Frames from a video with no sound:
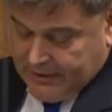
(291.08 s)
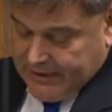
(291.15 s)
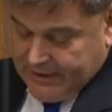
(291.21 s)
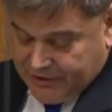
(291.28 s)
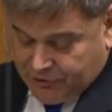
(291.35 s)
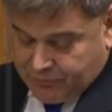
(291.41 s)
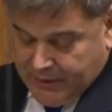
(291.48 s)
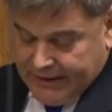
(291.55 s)

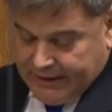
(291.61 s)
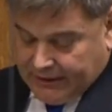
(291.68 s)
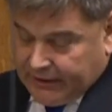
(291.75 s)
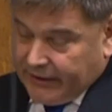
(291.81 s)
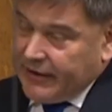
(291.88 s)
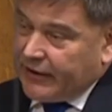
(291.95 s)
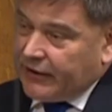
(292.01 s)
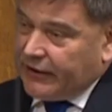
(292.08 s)
It has been
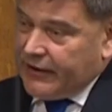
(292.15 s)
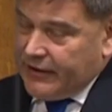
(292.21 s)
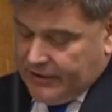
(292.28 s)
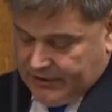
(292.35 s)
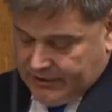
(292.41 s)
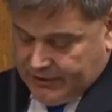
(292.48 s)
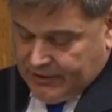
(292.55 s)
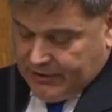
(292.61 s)
clinically
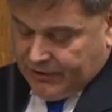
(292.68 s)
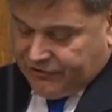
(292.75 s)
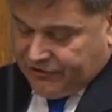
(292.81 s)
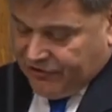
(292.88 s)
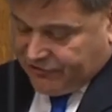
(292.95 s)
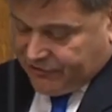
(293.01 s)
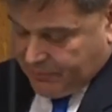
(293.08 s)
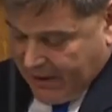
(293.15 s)
and
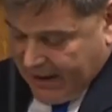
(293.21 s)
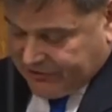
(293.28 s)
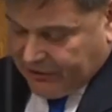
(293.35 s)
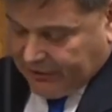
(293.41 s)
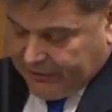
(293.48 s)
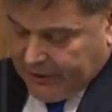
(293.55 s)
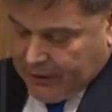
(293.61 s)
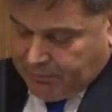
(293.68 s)

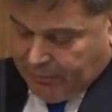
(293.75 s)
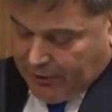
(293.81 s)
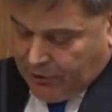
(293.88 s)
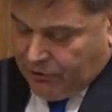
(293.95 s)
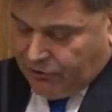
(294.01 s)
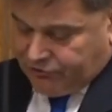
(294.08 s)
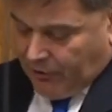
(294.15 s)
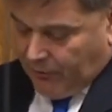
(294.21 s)
systematically
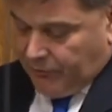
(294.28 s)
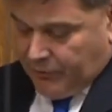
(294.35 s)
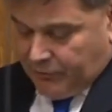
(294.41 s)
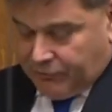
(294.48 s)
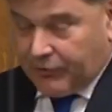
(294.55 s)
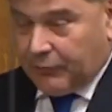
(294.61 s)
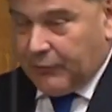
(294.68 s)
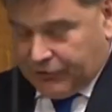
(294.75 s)
imposed on
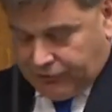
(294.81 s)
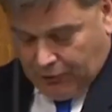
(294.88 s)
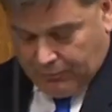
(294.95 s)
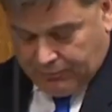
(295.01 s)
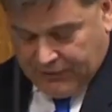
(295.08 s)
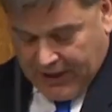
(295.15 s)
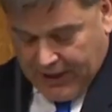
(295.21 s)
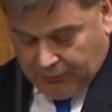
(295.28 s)
them from the
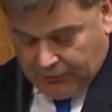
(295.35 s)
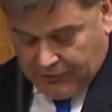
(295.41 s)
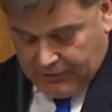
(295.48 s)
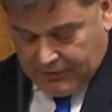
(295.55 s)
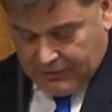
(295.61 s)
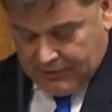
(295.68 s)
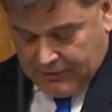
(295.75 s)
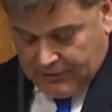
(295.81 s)
top down.
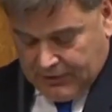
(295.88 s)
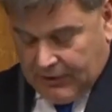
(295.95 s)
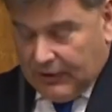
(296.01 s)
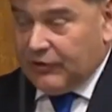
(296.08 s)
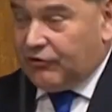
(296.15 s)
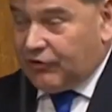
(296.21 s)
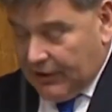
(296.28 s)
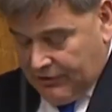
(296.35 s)

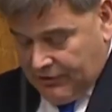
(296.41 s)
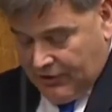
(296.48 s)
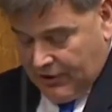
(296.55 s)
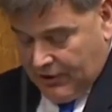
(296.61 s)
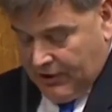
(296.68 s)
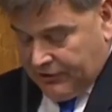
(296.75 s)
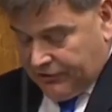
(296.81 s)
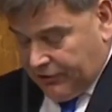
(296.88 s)
Gender
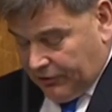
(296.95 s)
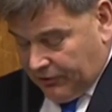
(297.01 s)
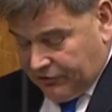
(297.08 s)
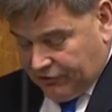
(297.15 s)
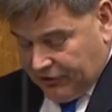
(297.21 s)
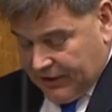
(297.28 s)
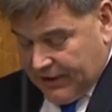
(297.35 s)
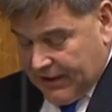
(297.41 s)

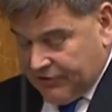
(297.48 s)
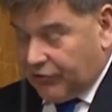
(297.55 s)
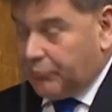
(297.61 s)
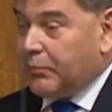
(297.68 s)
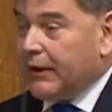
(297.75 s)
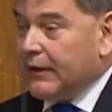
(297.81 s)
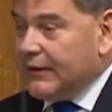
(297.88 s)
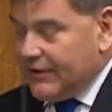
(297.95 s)
ideology is a
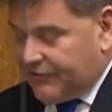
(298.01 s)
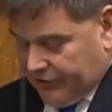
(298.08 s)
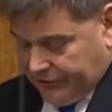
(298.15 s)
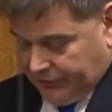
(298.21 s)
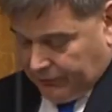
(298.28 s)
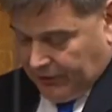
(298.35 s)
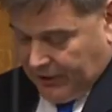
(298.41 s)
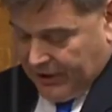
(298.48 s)

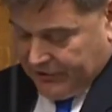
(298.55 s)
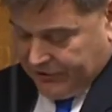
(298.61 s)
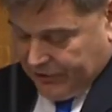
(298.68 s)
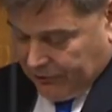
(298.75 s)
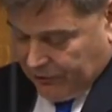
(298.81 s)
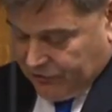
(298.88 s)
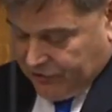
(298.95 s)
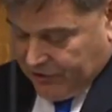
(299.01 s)
political
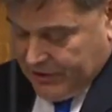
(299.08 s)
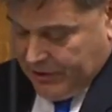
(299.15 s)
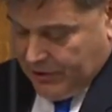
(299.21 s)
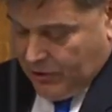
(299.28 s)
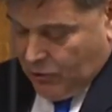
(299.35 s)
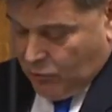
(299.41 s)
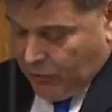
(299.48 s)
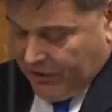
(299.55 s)
ideology
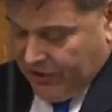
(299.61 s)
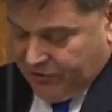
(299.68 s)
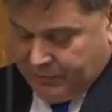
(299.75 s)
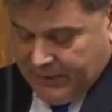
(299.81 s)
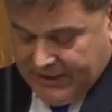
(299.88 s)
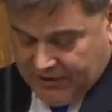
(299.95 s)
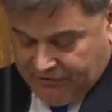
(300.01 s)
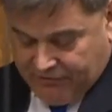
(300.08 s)
one that is
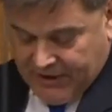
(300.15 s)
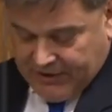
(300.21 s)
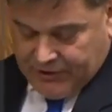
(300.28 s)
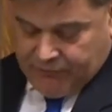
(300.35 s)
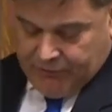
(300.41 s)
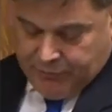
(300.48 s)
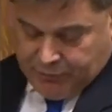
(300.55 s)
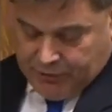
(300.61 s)
being
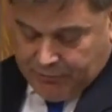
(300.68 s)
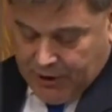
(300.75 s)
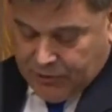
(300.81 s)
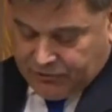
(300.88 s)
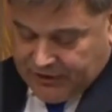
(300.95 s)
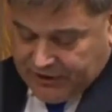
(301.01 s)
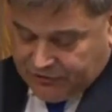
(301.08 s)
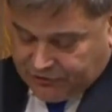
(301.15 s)
effectively
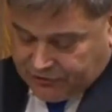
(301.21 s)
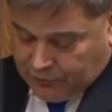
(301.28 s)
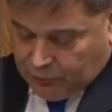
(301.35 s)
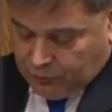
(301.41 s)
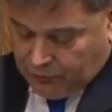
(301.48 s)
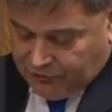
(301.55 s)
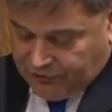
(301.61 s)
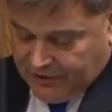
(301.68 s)
promoted in
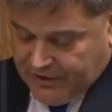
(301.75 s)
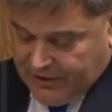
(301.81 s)
schools